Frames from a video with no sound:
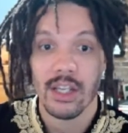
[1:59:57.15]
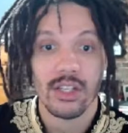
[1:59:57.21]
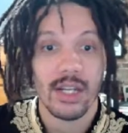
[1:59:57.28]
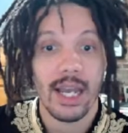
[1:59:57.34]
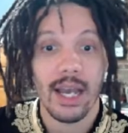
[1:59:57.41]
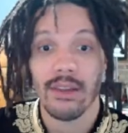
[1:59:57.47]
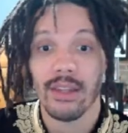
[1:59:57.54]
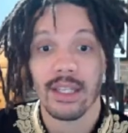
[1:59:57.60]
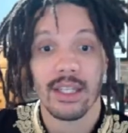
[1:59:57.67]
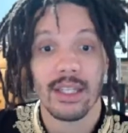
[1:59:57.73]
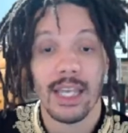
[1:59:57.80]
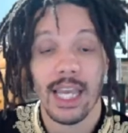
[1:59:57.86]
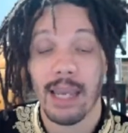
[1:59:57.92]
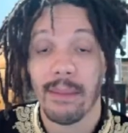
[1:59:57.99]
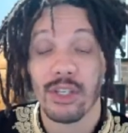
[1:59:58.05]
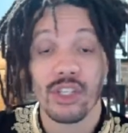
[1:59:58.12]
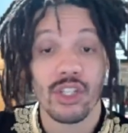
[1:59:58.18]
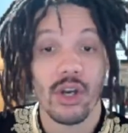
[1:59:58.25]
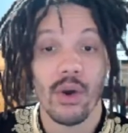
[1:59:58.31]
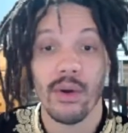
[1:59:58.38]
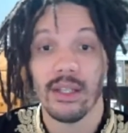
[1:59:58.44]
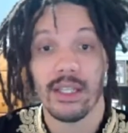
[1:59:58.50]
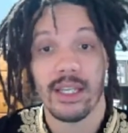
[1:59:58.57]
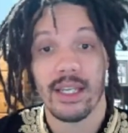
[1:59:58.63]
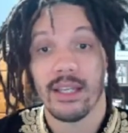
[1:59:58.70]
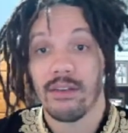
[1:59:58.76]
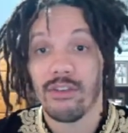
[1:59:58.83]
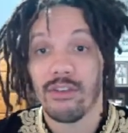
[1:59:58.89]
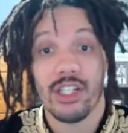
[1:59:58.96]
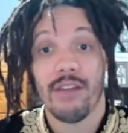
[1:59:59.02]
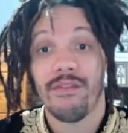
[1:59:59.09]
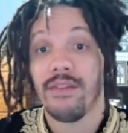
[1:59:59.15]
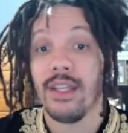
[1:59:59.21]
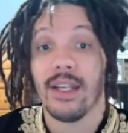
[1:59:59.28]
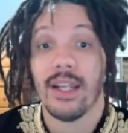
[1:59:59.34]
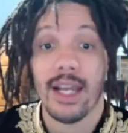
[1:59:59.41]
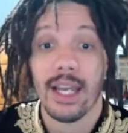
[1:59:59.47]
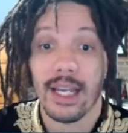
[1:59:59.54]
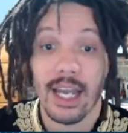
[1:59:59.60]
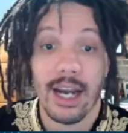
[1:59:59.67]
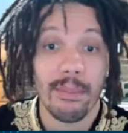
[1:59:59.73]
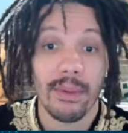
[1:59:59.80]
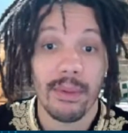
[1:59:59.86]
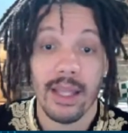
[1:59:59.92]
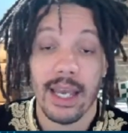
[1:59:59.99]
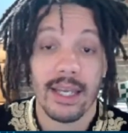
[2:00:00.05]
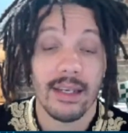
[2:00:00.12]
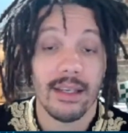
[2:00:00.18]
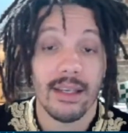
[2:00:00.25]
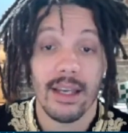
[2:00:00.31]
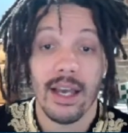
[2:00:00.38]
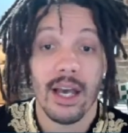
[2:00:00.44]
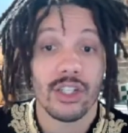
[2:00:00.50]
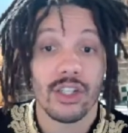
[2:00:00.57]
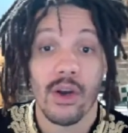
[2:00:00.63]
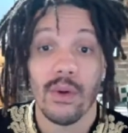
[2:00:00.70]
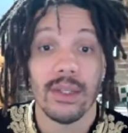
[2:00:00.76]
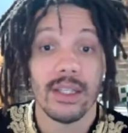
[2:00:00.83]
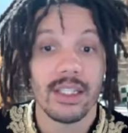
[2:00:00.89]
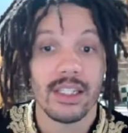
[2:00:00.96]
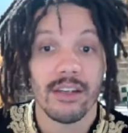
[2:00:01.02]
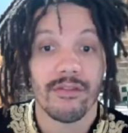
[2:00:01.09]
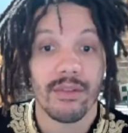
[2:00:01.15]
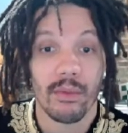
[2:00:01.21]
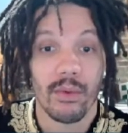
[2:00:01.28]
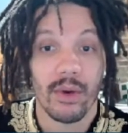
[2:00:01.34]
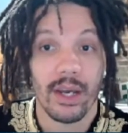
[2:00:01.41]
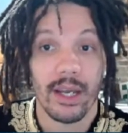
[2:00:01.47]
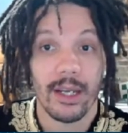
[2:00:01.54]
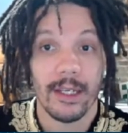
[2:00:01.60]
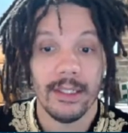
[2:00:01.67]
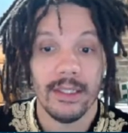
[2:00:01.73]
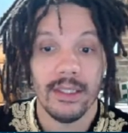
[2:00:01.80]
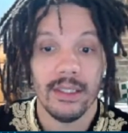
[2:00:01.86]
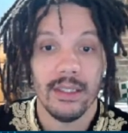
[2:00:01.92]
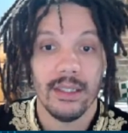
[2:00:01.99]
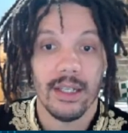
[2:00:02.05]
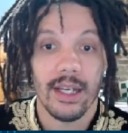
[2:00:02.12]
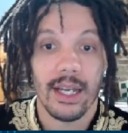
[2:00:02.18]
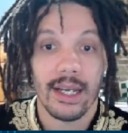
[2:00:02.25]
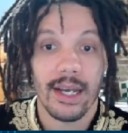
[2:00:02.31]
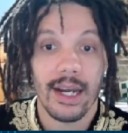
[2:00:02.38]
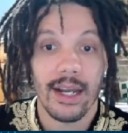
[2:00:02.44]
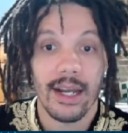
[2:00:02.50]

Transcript: So now the game is totally shifted, and I gotta play it a totally different way. I'm